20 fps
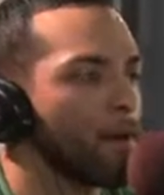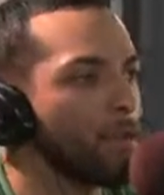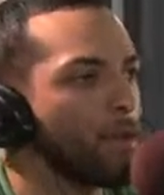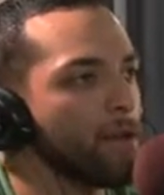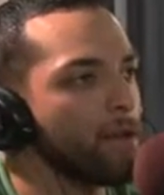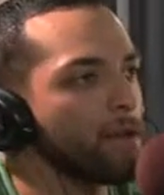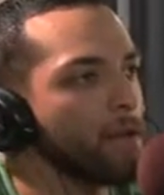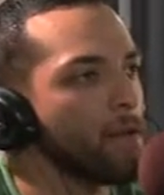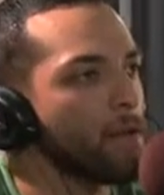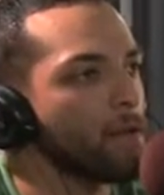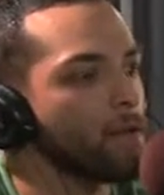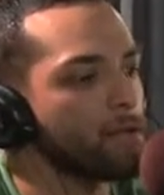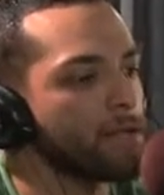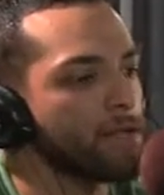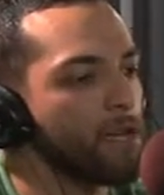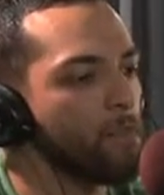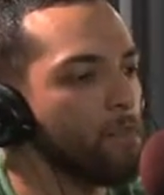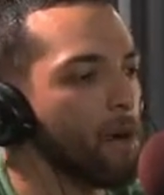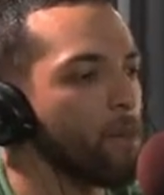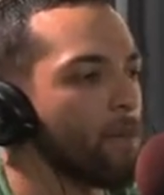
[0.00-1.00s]
I mean,
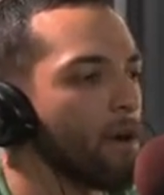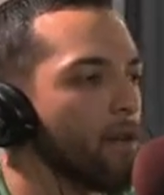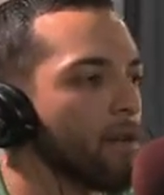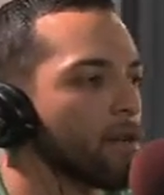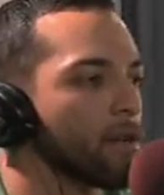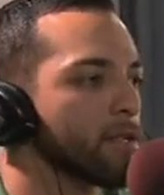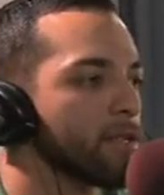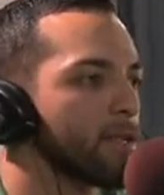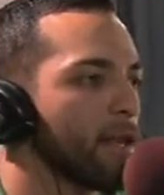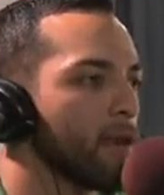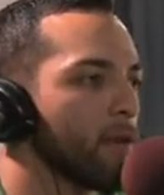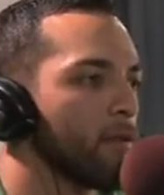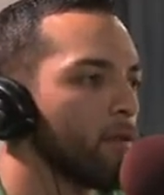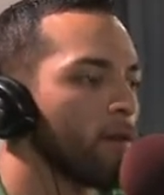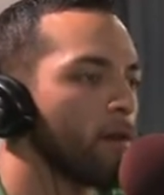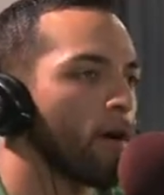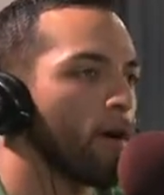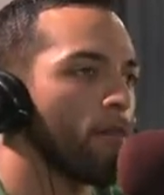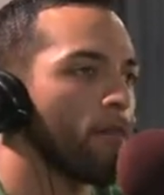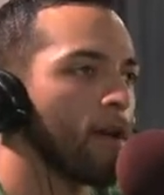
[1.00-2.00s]
seeing my brothers that
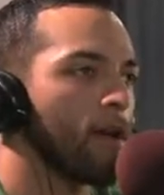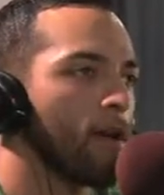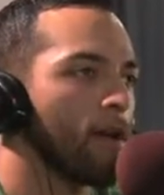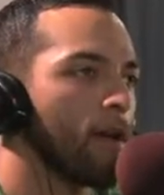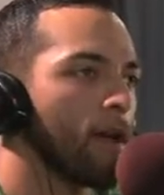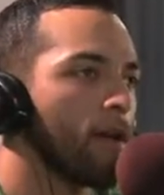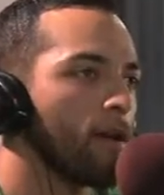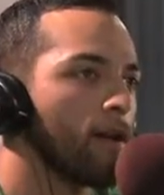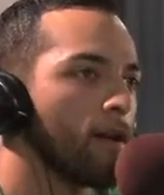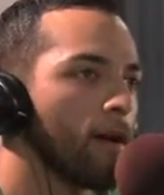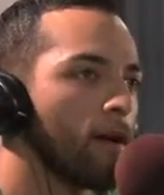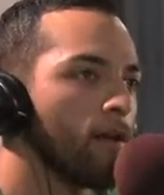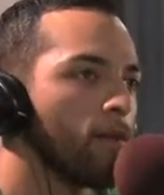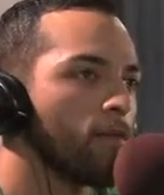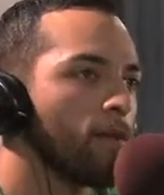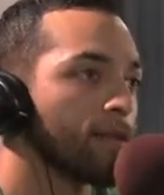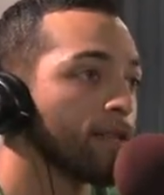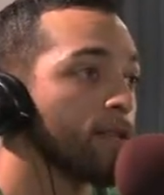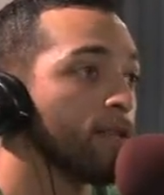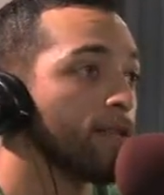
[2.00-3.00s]
already had
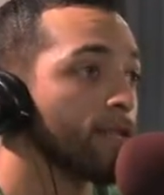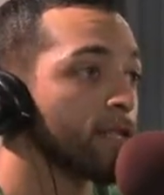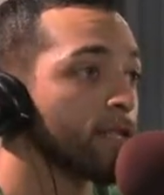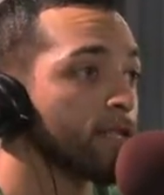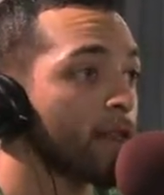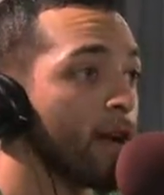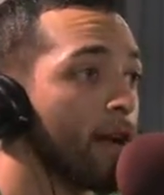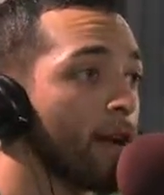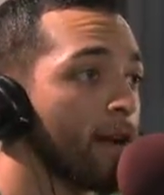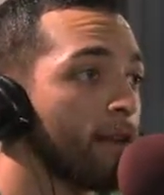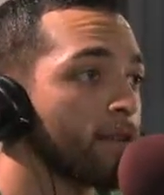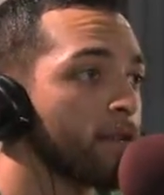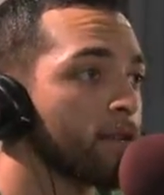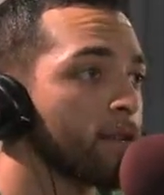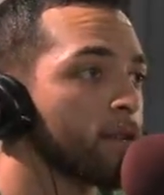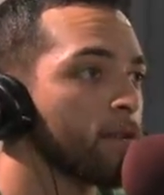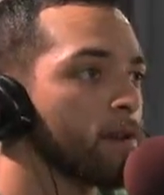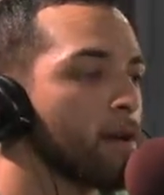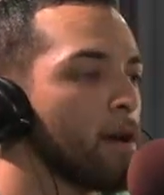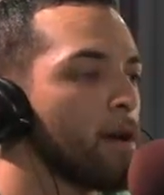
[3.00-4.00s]
recently just got
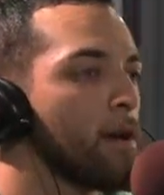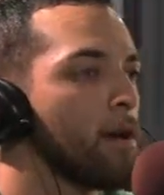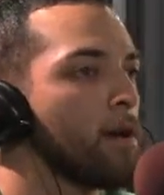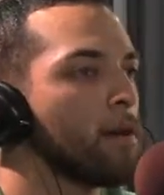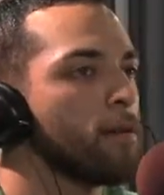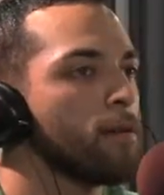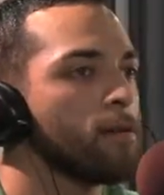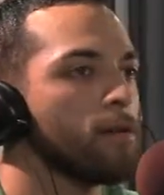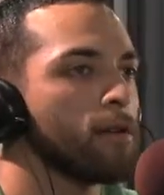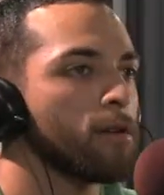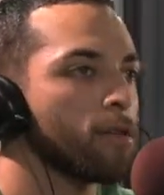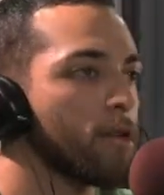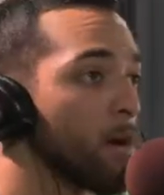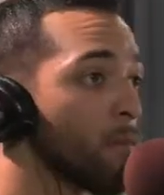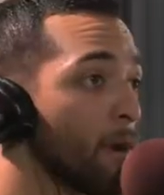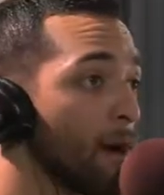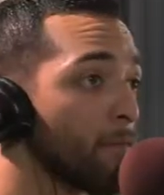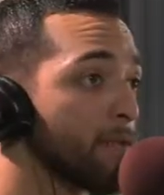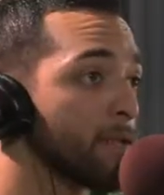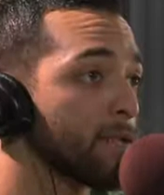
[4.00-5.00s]
injured,
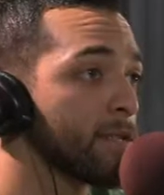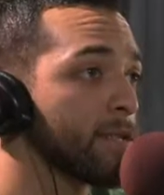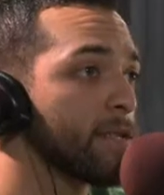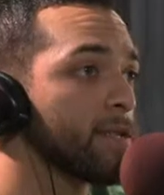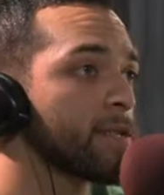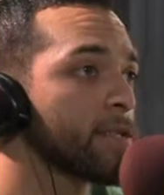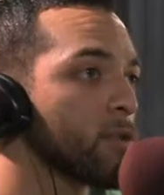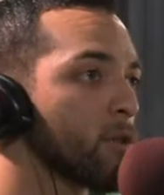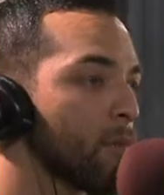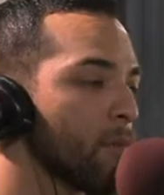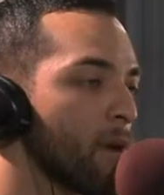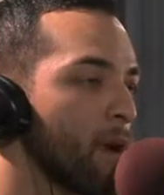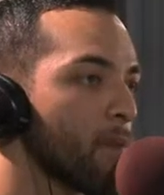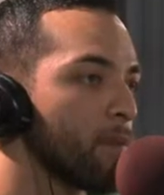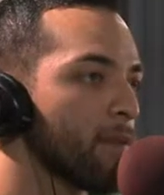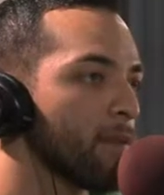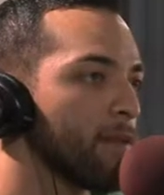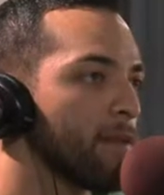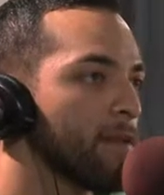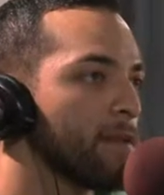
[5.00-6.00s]
double amputees, triple
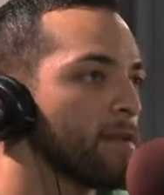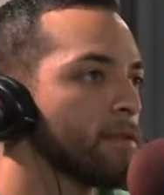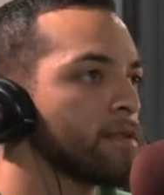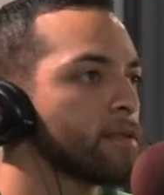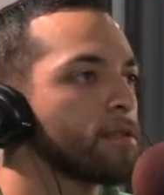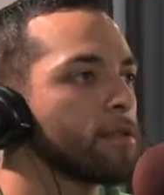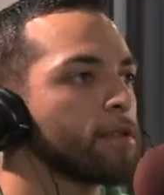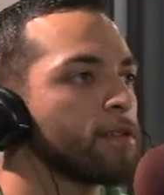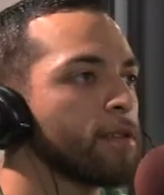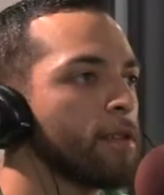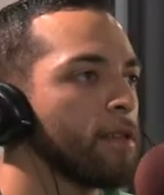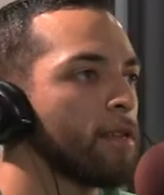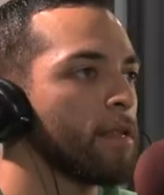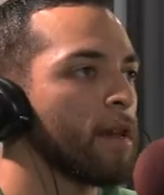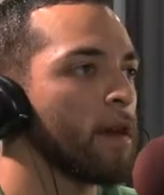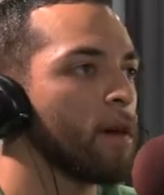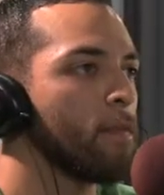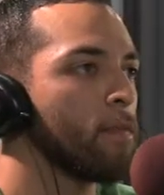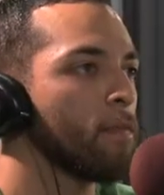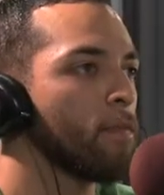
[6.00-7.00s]
amputees, seeing
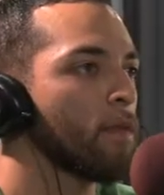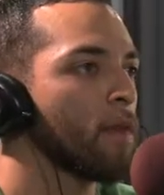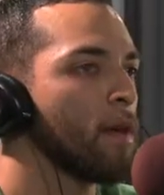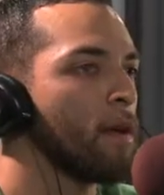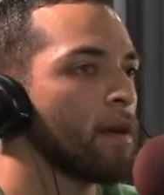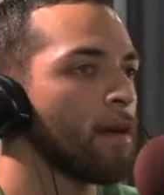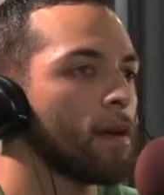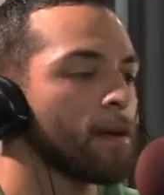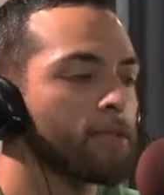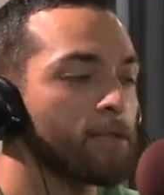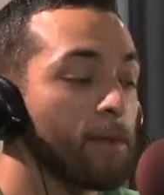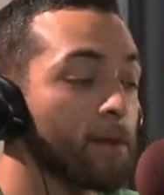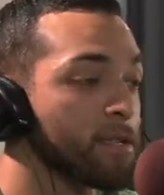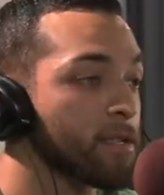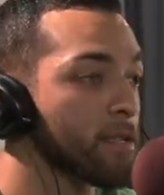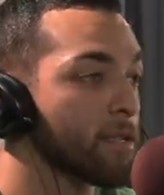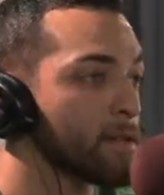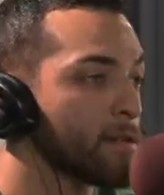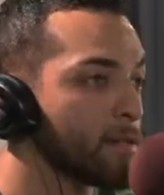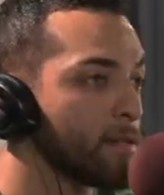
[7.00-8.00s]
them,
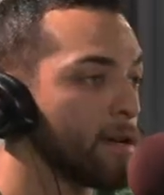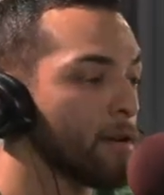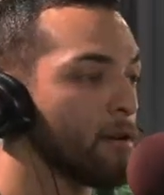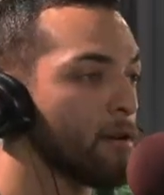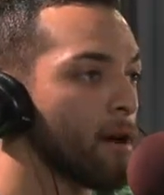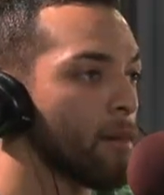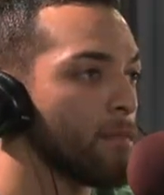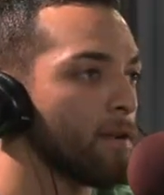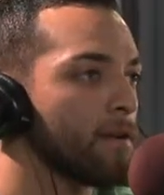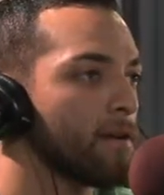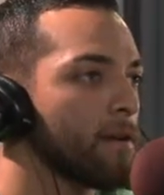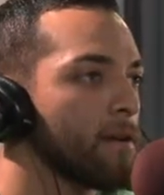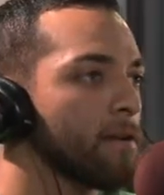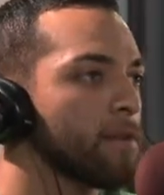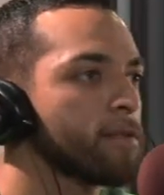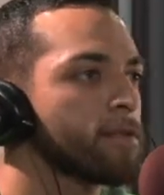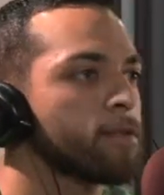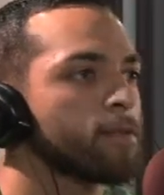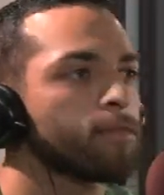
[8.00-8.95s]
especially single amputees,